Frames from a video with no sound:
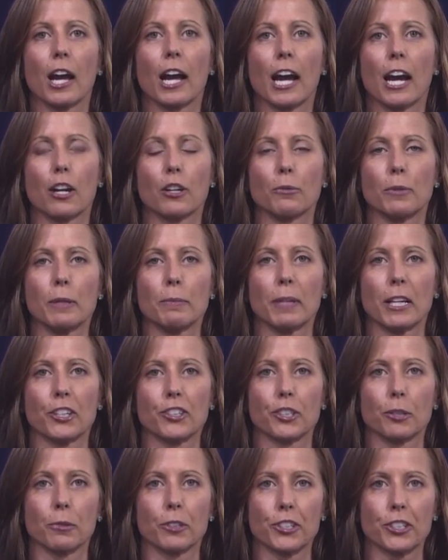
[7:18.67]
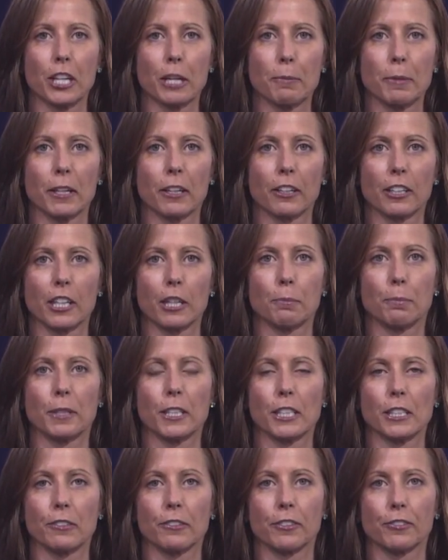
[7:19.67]
how do we make sure we're shaping our
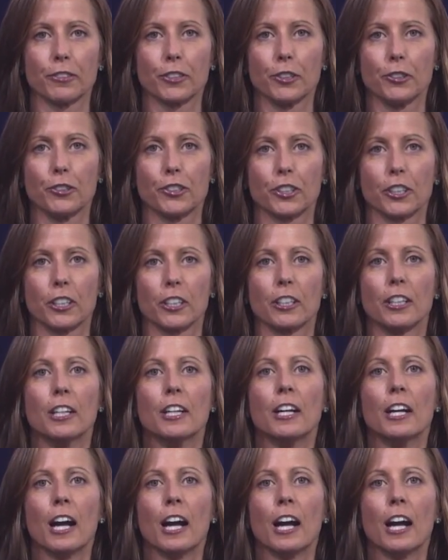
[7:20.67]
companies of the future?